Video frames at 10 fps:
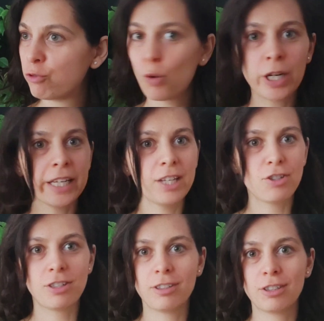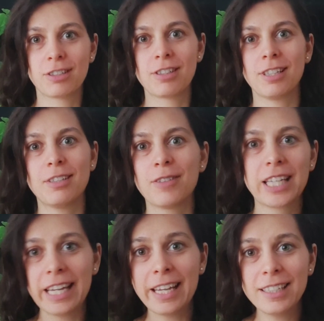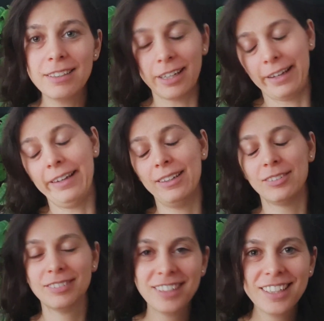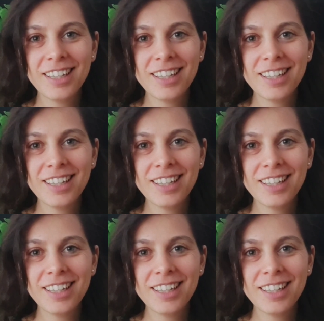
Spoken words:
fornication under consent of the king. Hey.